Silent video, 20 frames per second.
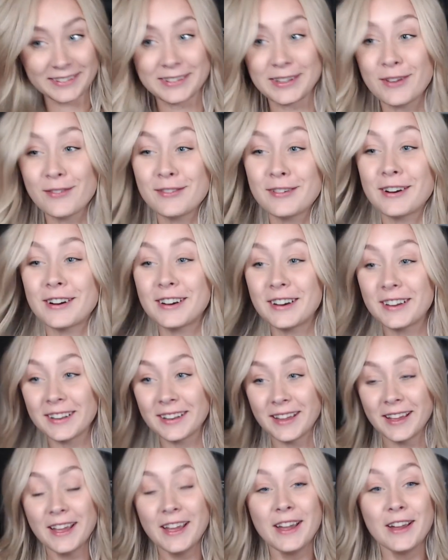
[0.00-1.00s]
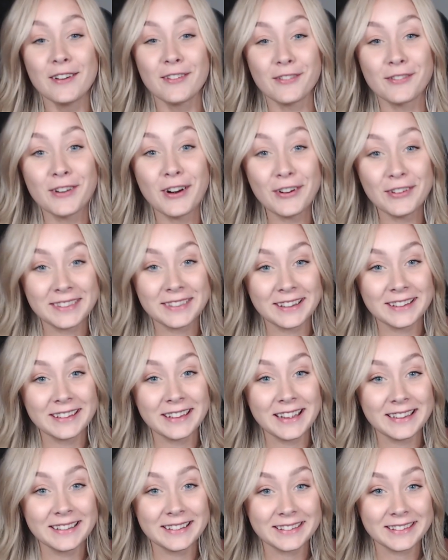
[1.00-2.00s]
some girl wrote on
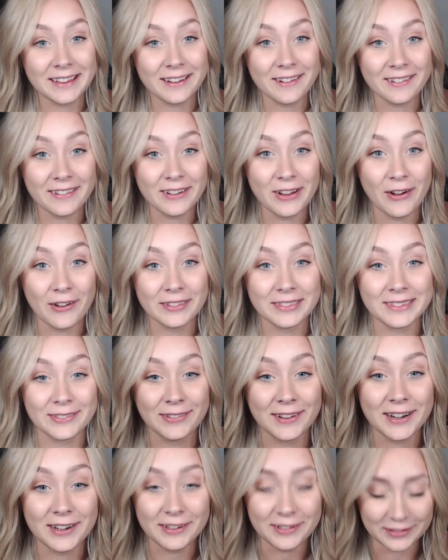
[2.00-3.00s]
Instagram no on Twitter